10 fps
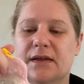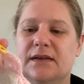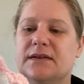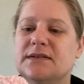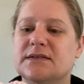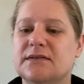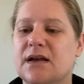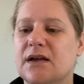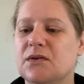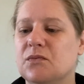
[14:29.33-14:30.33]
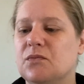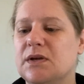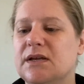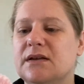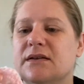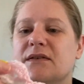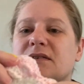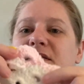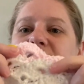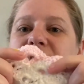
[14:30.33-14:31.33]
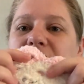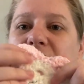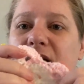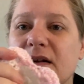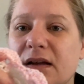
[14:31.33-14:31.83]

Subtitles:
is that this is the start,